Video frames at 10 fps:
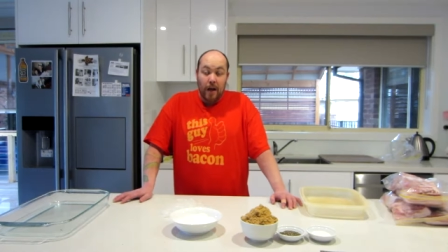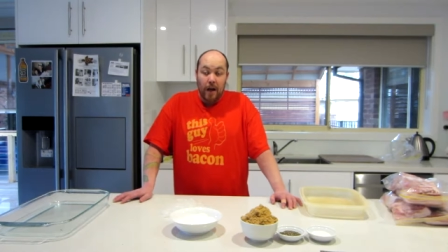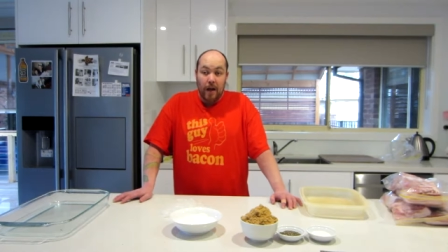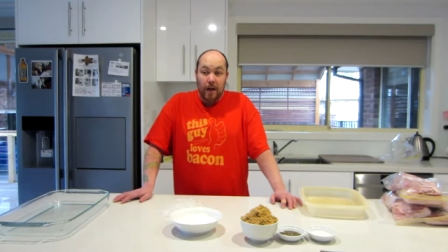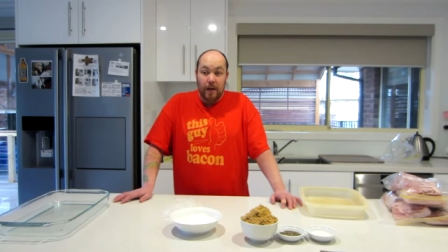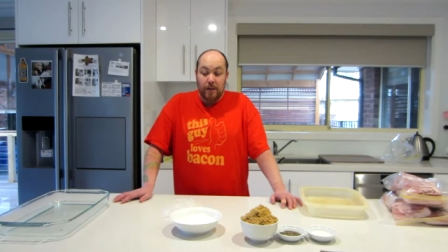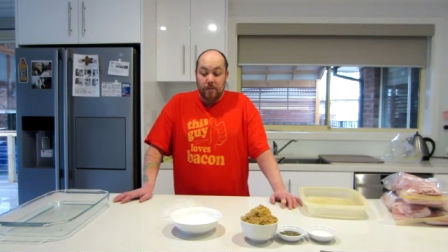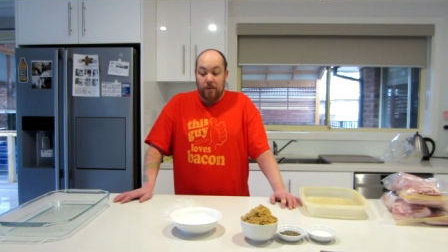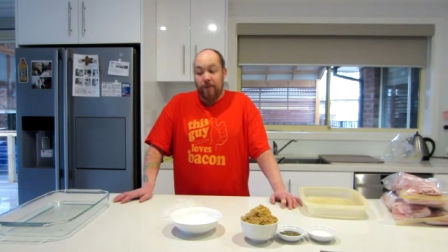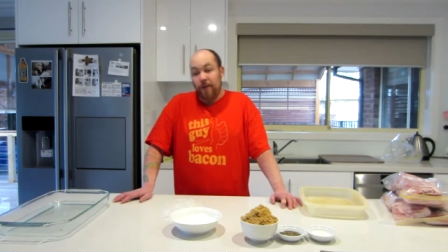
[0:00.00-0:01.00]

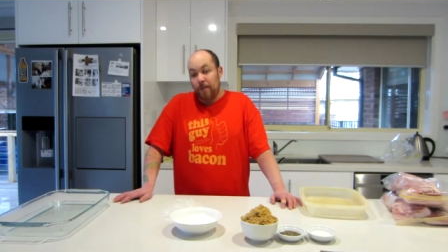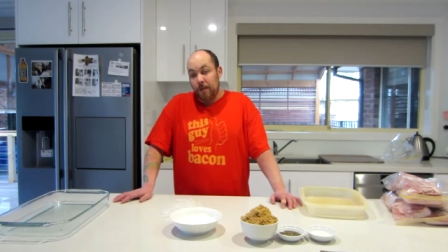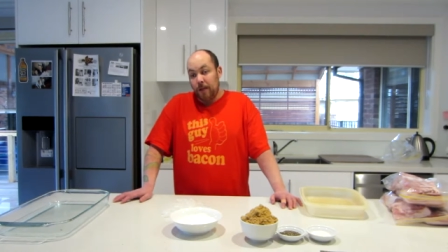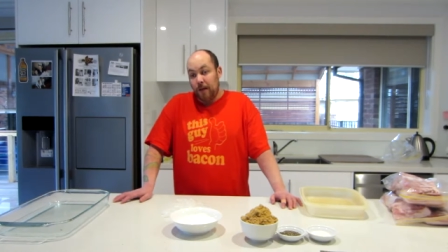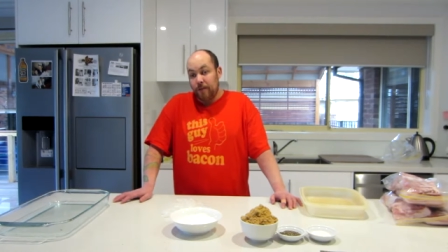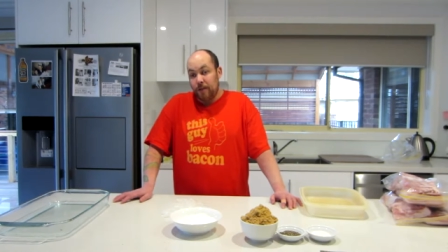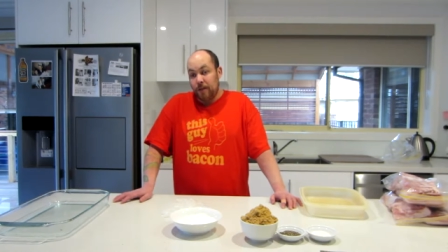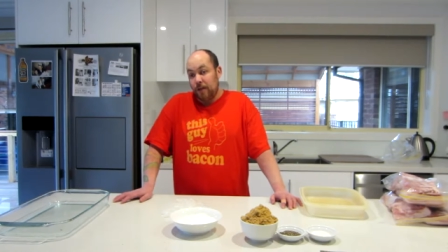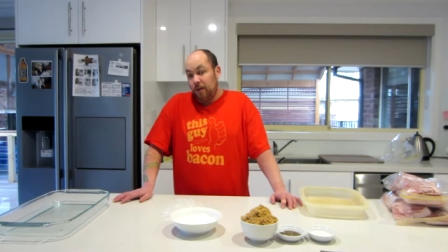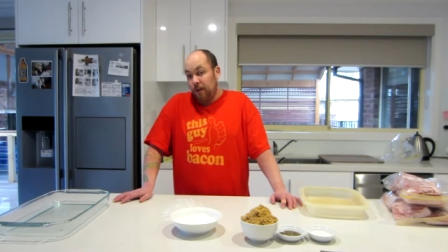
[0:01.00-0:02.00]
And my family love it
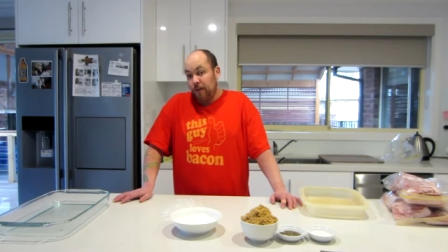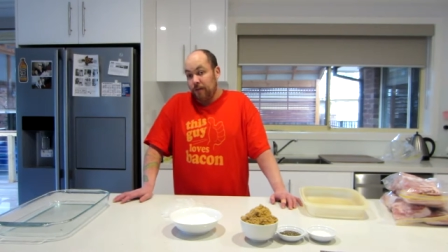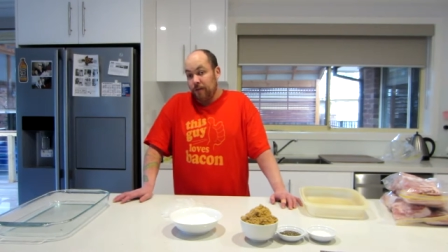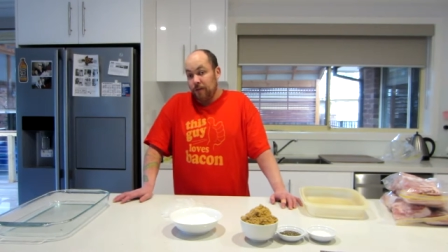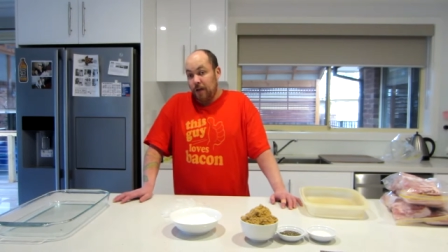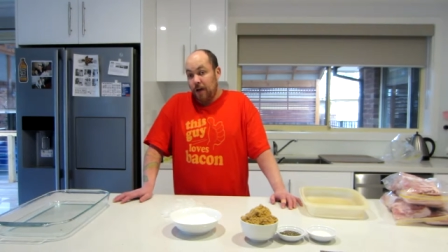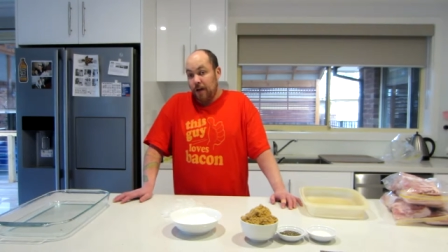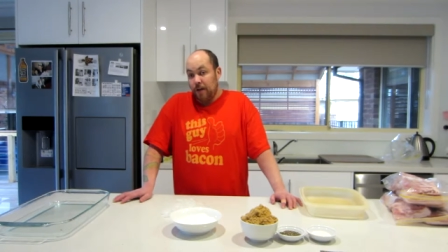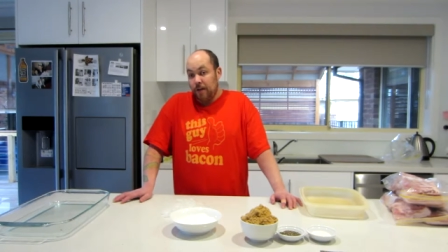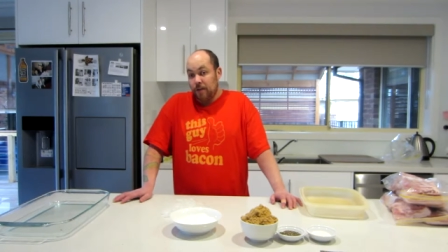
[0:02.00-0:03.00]
and I love it.
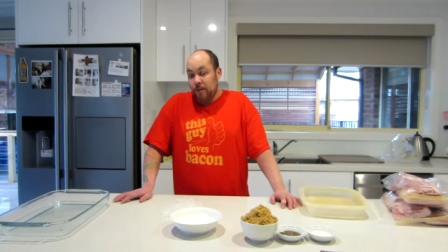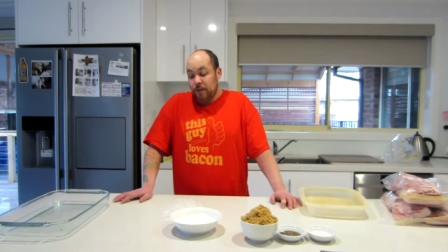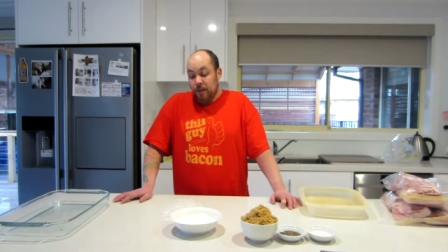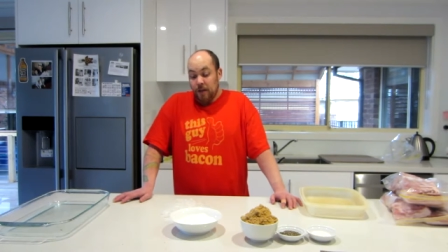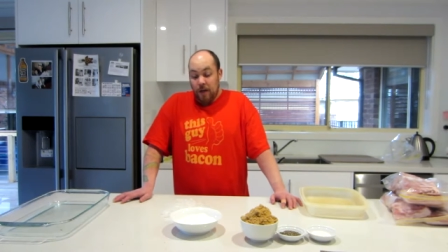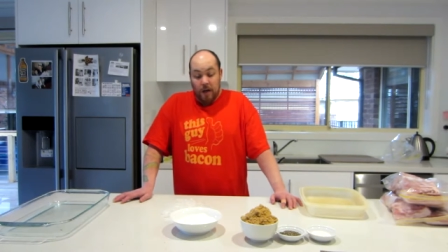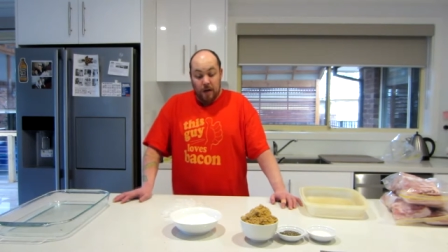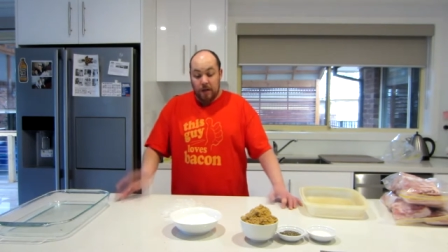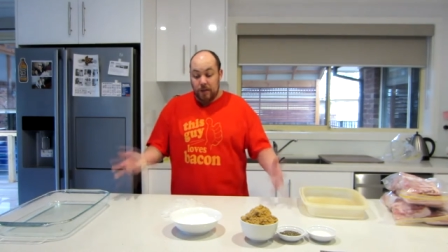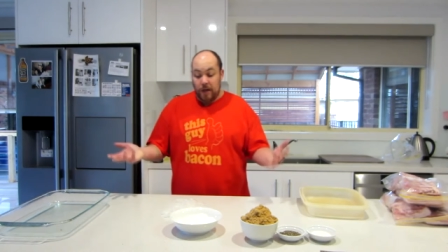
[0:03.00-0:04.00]
And I'm
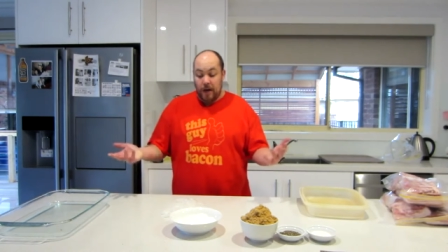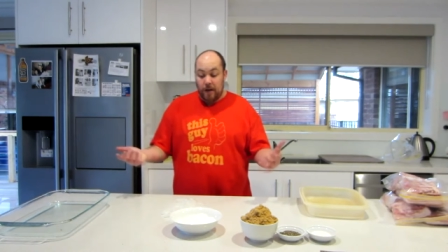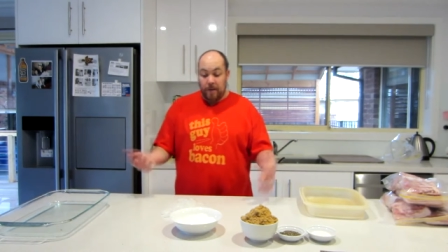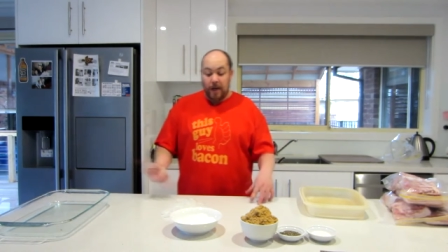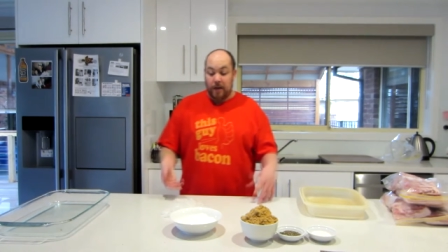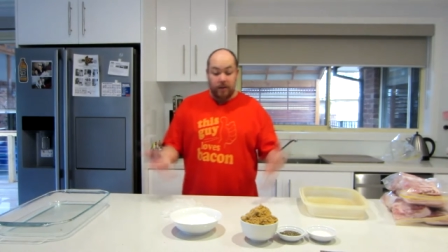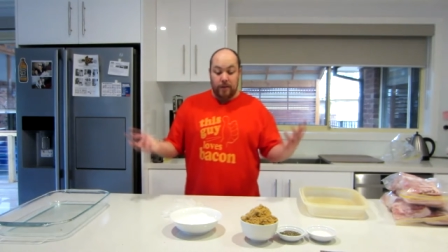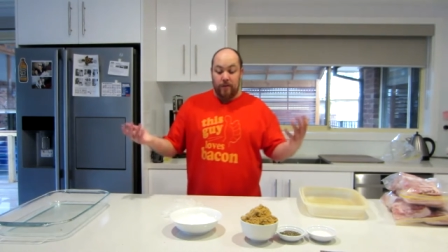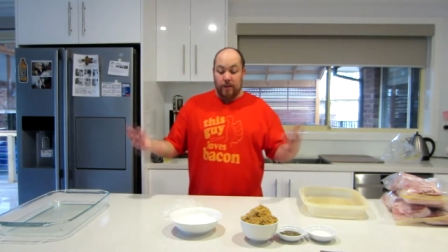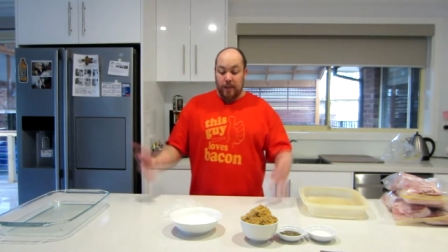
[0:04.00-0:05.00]
going to show you how to make it because
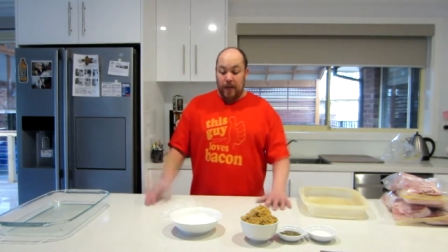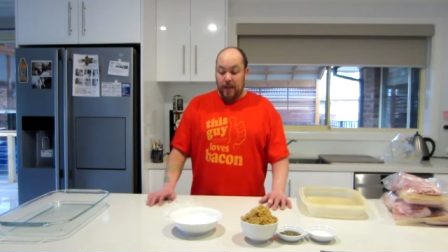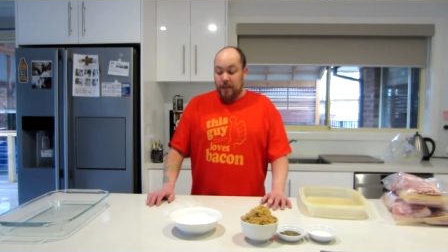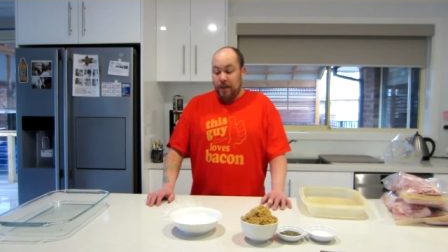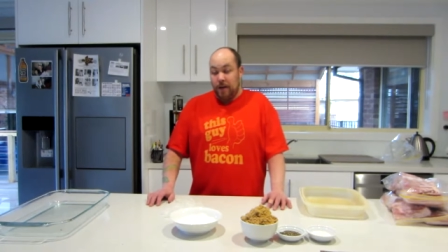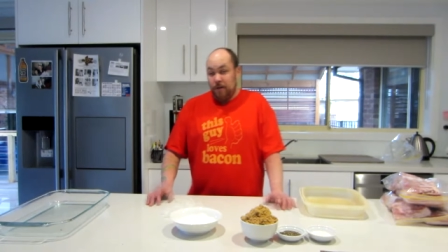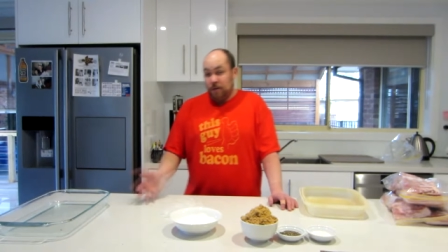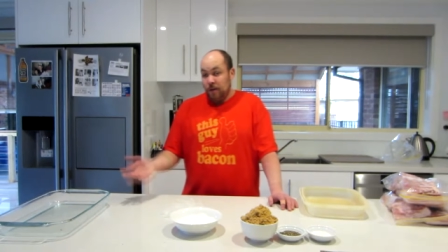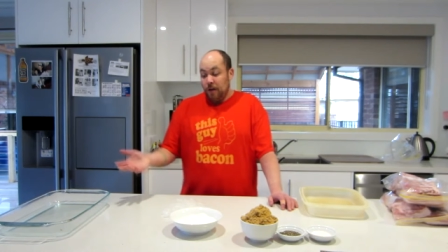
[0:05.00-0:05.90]
everyone's asked now.